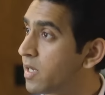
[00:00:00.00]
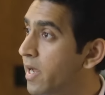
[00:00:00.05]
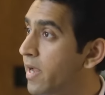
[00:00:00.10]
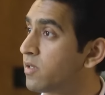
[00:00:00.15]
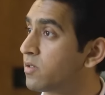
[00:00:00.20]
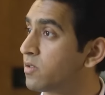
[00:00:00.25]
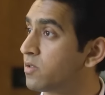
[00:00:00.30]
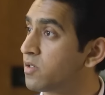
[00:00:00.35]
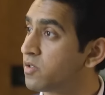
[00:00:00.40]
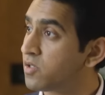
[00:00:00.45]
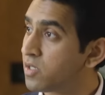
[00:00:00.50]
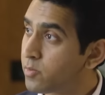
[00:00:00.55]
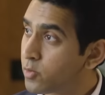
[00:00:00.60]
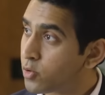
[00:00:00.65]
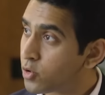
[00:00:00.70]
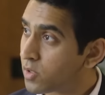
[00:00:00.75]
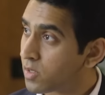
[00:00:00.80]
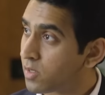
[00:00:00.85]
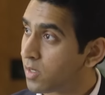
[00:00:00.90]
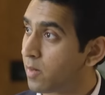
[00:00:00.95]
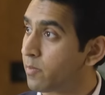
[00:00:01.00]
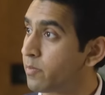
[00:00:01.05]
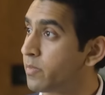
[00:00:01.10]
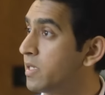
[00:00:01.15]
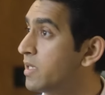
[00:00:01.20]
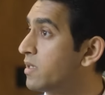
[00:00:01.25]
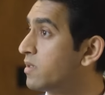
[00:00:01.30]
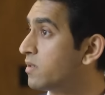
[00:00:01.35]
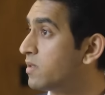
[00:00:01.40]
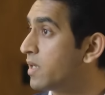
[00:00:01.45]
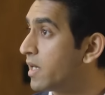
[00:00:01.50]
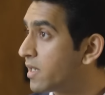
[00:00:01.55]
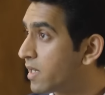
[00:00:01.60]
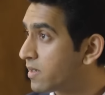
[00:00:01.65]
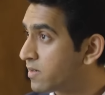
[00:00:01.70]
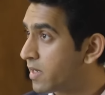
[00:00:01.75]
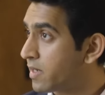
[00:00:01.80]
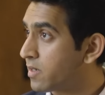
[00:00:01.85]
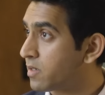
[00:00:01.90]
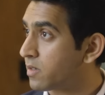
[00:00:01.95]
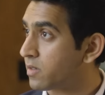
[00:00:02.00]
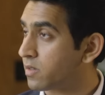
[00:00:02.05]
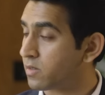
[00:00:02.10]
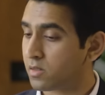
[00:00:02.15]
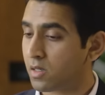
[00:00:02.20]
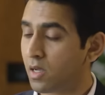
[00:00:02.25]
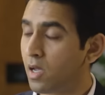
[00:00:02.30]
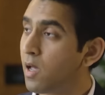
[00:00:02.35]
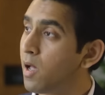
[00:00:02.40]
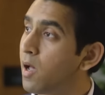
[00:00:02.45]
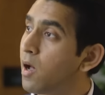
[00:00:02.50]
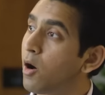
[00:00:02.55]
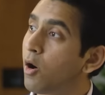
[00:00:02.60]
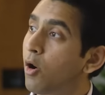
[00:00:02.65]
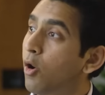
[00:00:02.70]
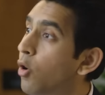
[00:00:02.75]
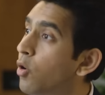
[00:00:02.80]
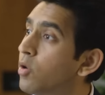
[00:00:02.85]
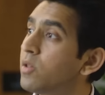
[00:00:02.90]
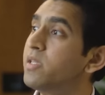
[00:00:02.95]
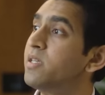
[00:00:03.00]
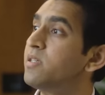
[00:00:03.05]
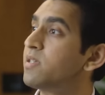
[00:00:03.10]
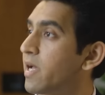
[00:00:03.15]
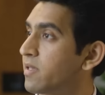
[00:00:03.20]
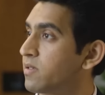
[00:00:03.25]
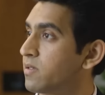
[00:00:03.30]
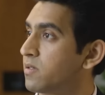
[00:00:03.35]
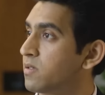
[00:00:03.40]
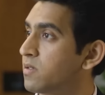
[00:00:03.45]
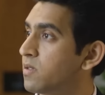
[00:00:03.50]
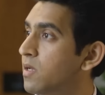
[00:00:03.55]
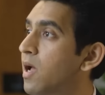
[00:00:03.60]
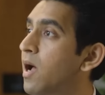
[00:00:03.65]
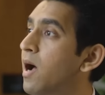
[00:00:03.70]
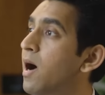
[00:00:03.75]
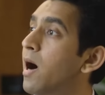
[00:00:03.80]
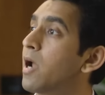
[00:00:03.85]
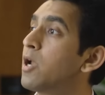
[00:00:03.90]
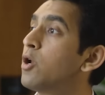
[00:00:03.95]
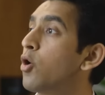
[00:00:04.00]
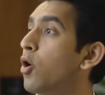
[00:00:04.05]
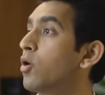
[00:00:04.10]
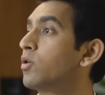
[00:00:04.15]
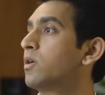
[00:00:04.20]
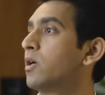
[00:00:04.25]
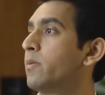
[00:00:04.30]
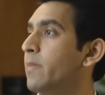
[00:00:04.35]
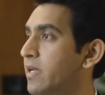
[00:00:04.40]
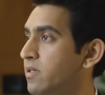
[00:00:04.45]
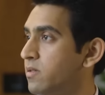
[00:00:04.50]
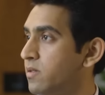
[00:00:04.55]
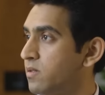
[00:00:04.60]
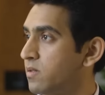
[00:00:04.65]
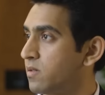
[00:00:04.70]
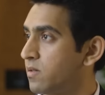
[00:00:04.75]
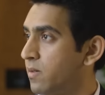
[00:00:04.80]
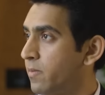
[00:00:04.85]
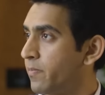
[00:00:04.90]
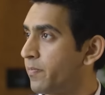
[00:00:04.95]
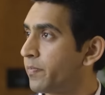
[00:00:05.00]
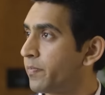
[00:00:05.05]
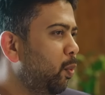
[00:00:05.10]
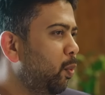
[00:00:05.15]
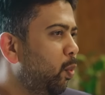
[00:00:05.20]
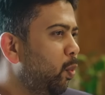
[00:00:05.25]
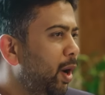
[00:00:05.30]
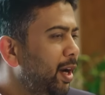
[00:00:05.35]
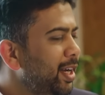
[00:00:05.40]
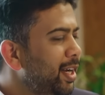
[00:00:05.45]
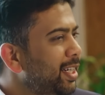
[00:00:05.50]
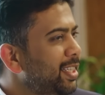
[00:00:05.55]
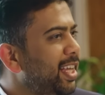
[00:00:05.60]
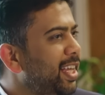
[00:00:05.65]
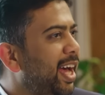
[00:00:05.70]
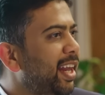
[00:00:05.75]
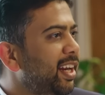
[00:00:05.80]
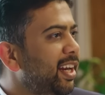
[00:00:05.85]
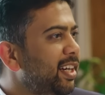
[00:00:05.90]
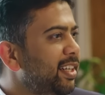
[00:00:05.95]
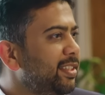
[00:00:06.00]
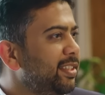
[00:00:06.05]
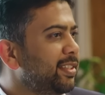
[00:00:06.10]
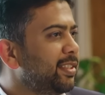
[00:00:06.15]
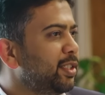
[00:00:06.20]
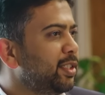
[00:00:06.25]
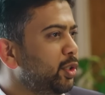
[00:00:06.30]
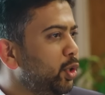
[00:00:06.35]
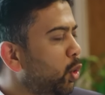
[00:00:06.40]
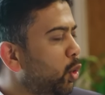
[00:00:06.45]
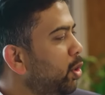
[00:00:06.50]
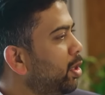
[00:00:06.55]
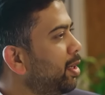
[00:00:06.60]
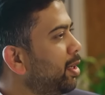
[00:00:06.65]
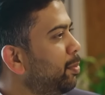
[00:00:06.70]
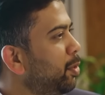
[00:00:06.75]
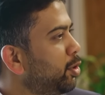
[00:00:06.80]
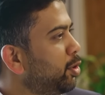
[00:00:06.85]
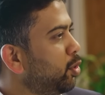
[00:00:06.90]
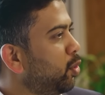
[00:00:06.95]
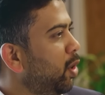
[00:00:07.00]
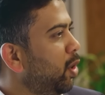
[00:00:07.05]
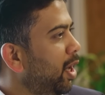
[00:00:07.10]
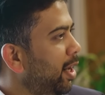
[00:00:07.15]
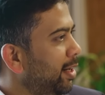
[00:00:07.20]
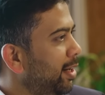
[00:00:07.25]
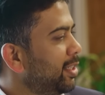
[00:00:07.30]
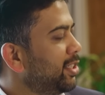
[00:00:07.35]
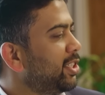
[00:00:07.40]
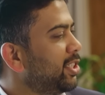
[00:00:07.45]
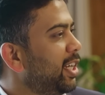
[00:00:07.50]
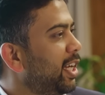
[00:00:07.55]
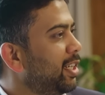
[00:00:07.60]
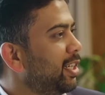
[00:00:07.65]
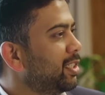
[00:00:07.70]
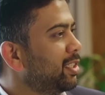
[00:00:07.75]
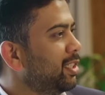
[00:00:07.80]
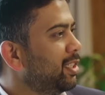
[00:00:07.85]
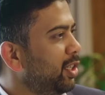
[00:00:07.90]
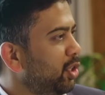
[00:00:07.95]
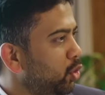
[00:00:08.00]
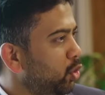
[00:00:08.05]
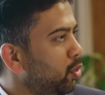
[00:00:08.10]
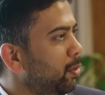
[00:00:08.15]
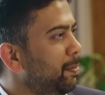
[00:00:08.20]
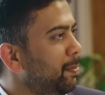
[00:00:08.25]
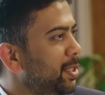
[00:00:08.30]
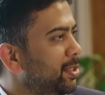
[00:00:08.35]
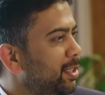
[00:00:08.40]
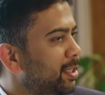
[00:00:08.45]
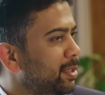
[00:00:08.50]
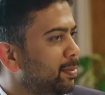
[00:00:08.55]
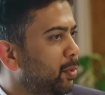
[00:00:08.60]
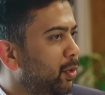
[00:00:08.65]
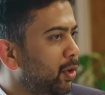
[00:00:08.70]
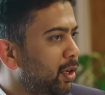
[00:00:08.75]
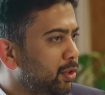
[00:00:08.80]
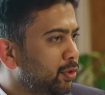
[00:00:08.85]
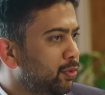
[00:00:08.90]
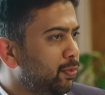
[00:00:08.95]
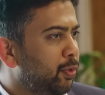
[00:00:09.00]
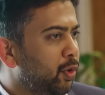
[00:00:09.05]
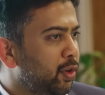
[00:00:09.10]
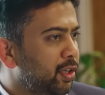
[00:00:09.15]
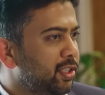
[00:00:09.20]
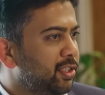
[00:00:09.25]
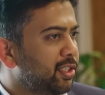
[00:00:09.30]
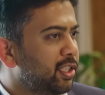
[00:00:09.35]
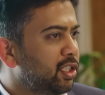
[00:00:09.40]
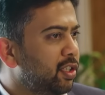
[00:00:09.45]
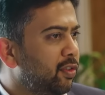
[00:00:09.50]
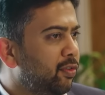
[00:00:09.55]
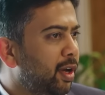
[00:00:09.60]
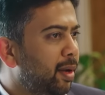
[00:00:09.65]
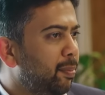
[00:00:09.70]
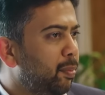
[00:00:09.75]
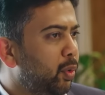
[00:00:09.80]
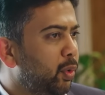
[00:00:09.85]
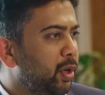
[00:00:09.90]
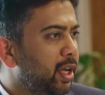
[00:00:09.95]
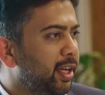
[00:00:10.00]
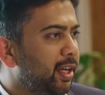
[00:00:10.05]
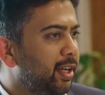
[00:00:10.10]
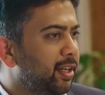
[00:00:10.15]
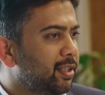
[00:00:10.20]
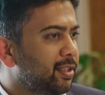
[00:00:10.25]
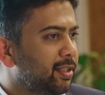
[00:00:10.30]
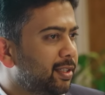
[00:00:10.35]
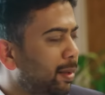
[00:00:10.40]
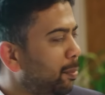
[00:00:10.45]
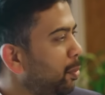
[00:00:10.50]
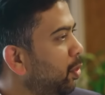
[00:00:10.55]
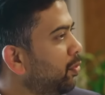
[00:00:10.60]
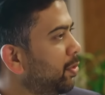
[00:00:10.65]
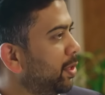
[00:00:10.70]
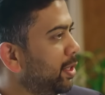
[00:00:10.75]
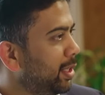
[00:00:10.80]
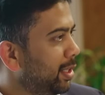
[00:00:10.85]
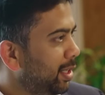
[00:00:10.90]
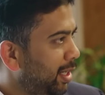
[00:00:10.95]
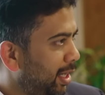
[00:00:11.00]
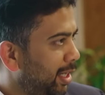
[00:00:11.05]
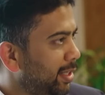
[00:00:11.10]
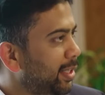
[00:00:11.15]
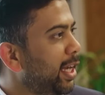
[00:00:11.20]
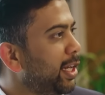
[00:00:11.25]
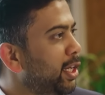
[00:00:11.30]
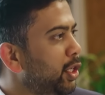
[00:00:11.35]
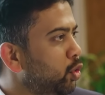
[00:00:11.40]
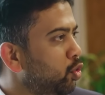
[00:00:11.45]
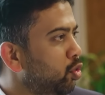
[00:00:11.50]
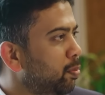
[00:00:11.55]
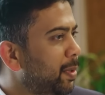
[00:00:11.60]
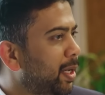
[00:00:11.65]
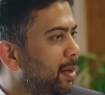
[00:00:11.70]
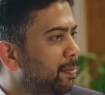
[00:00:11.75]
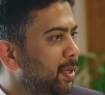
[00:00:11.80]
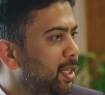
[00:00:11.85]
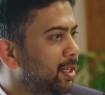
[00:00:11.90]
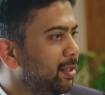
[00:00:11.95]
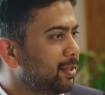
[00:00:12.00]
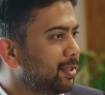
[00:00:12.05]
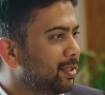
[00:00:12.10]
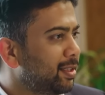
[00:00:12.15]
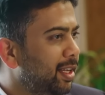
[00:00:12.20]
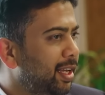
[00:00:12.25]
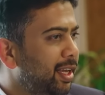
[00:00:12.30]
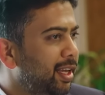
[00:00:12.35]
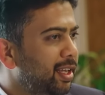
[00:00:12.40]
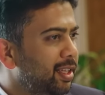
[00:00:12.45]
lines, distribution companies, data centers, all these assets are long-term assets. Why are the analysts not able to understand your business models? For instance, if I'm looking at some of the Adani Group companies,